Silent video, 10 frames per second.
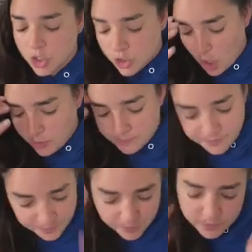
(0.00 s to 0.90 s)
So
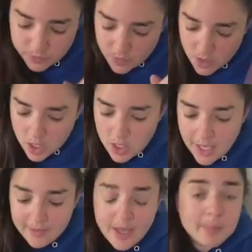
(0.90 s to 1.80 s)

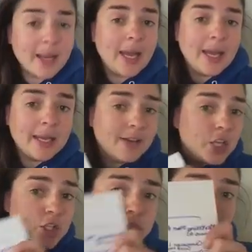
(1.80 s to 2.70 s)
I got my
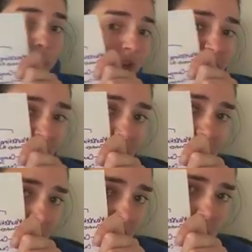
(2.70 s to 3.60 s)
super fancy